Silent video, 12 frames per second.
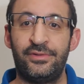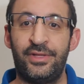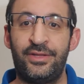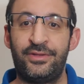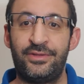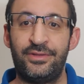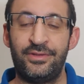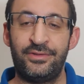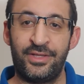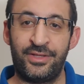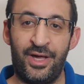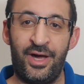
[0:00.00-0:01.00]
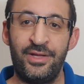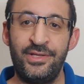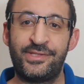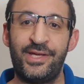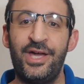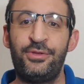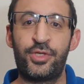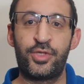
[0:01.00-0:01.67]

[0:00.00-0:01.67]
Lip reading: that are inside the